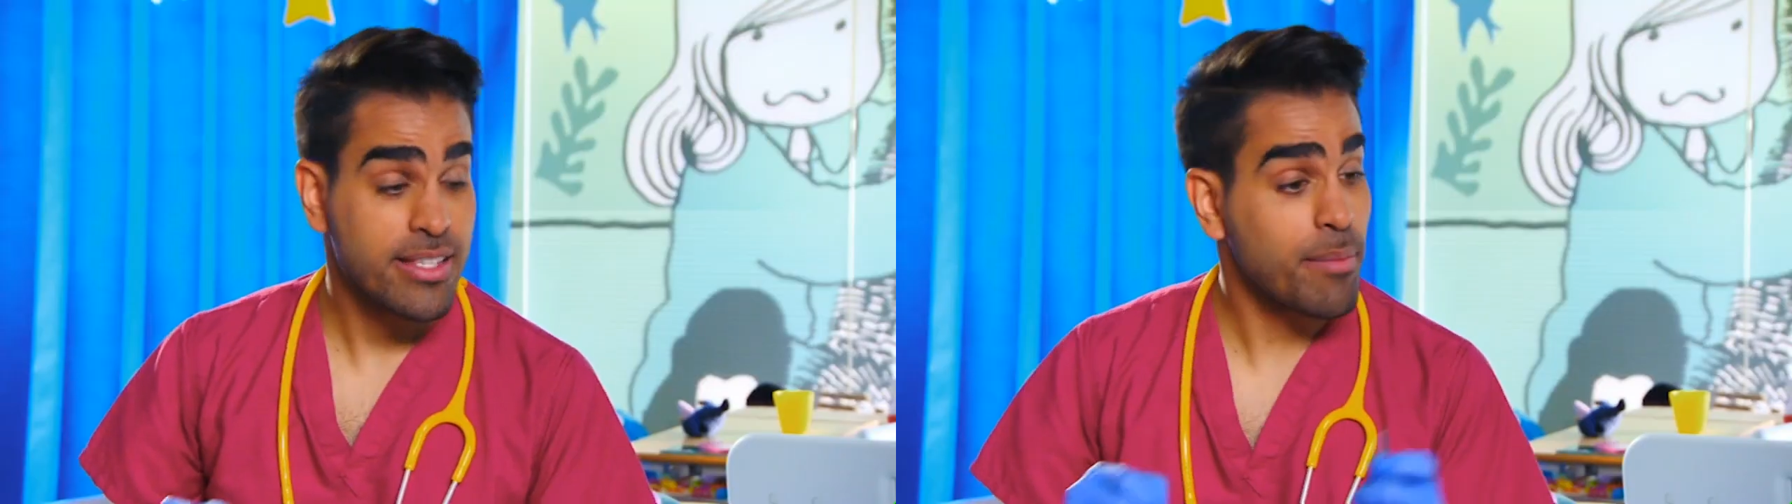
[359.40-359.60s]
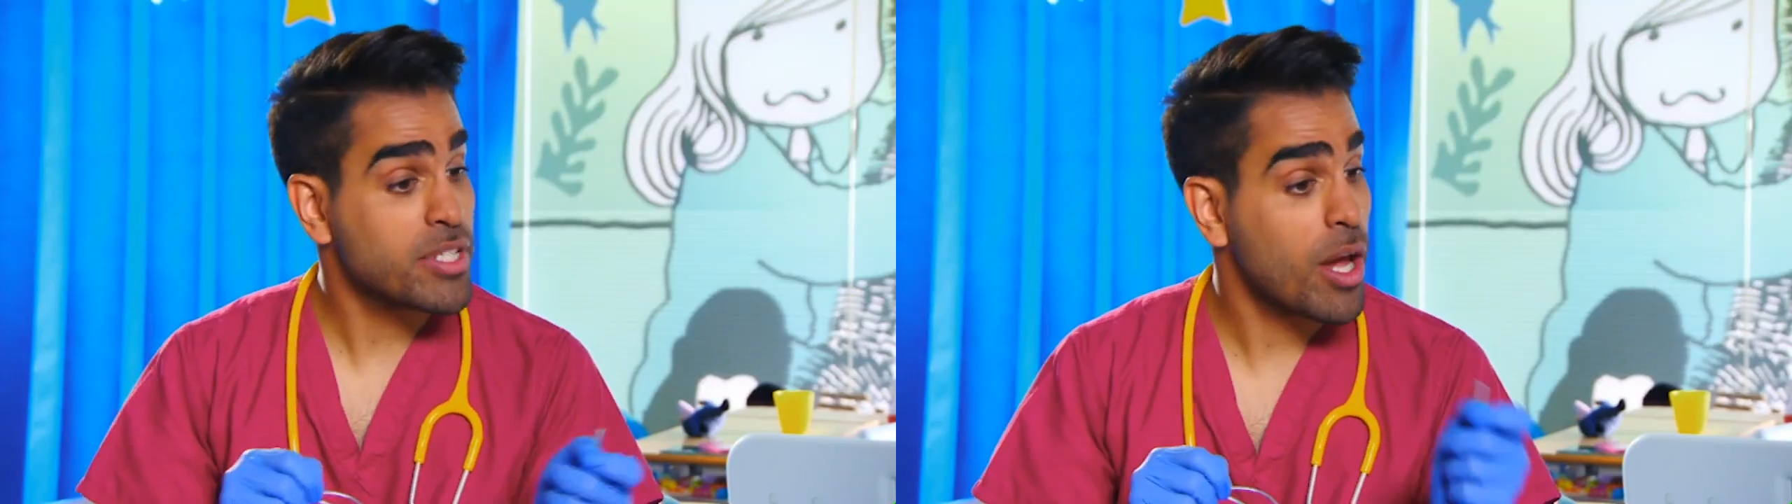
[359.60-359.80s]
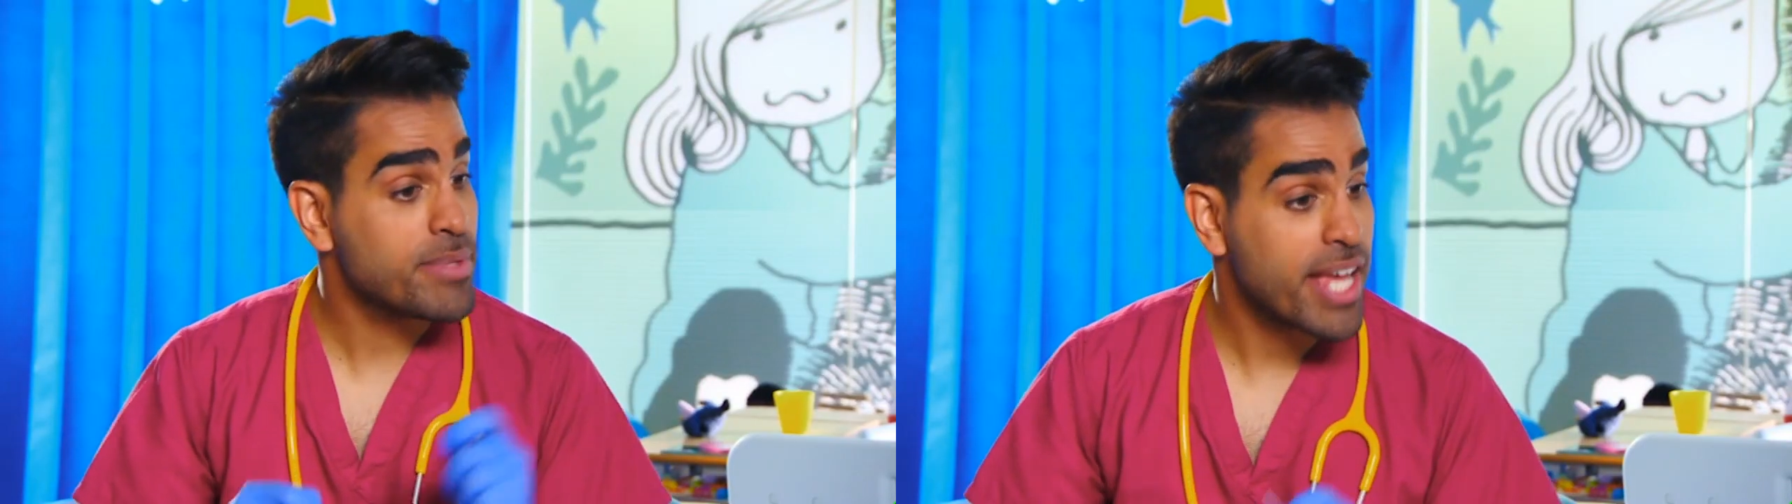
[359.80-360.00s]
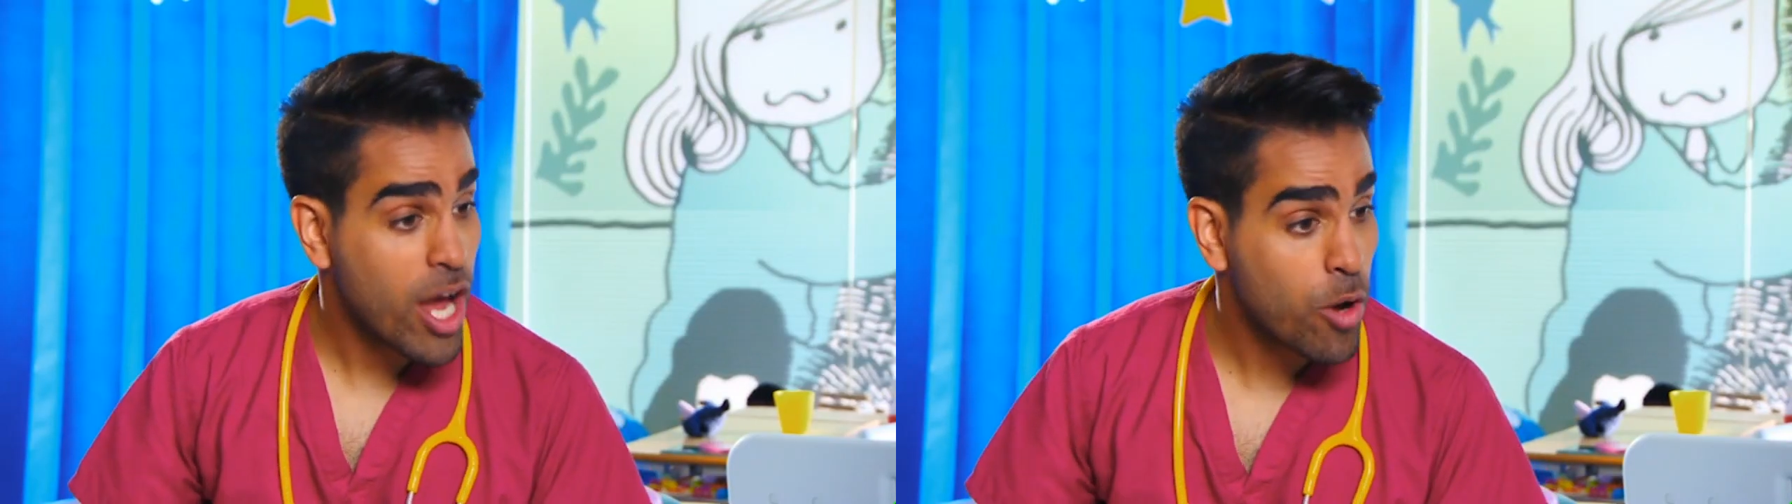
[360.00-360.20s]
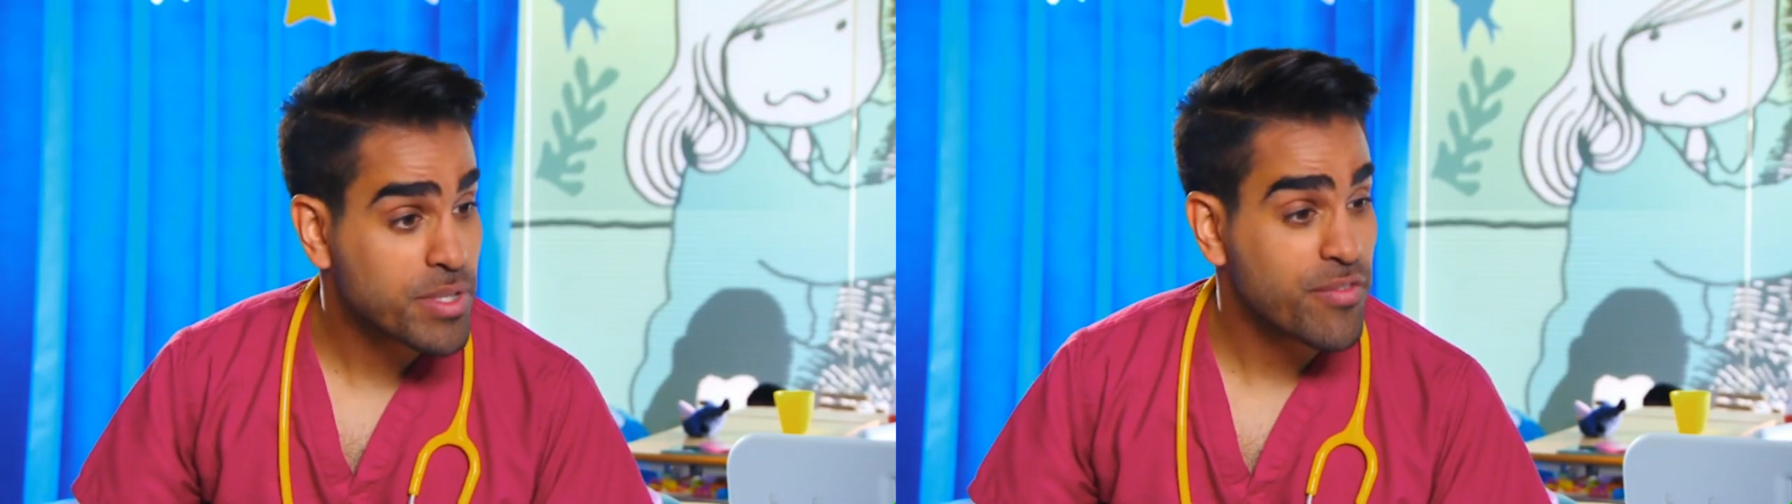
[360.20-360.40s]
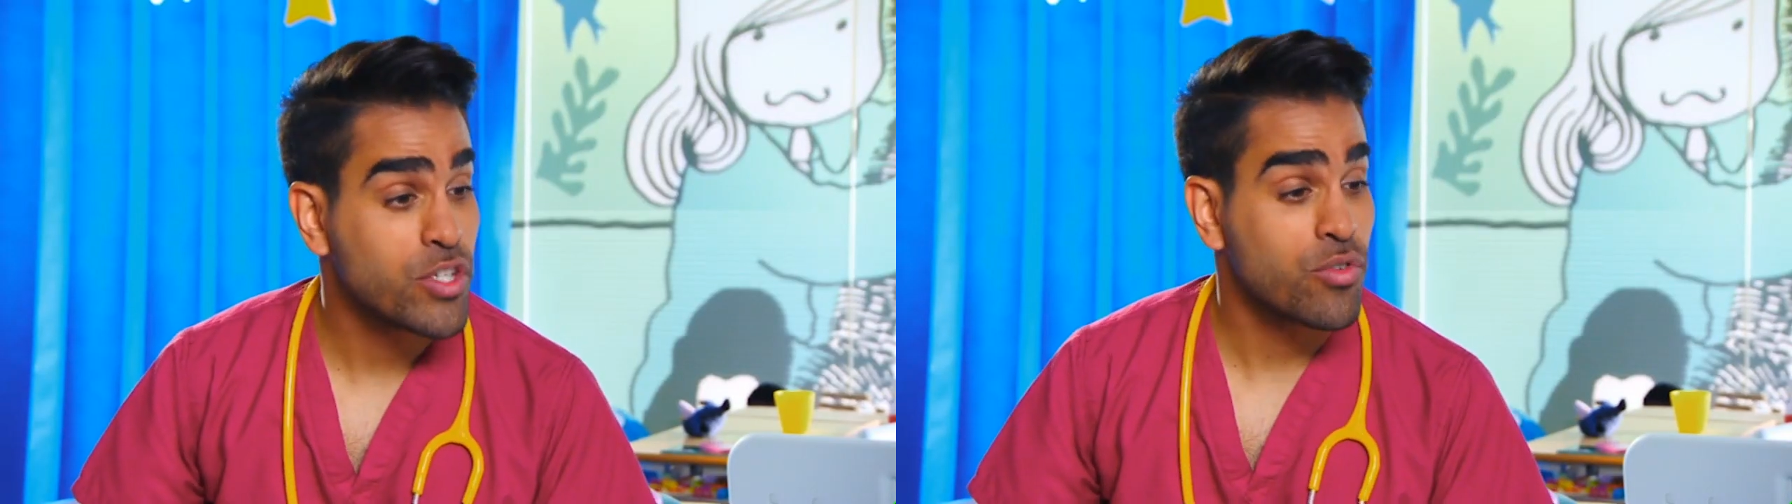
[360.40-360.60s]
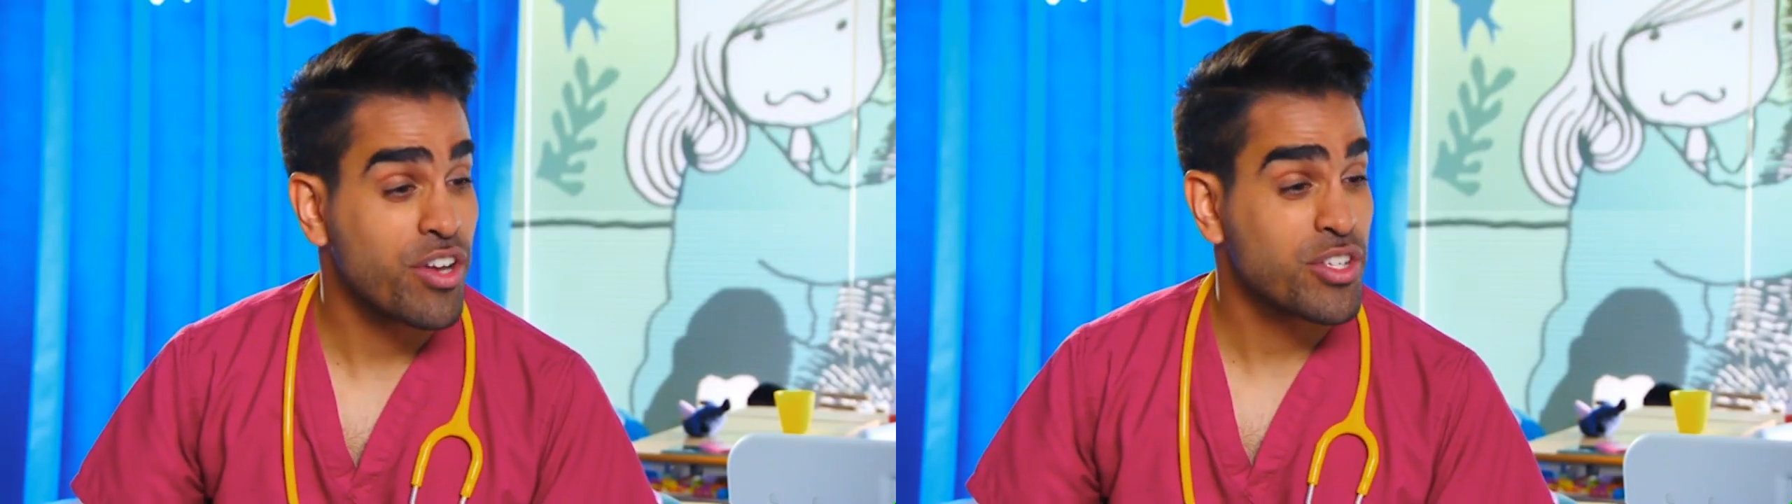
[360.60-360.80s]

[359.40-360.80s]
Sometimes it helps if you try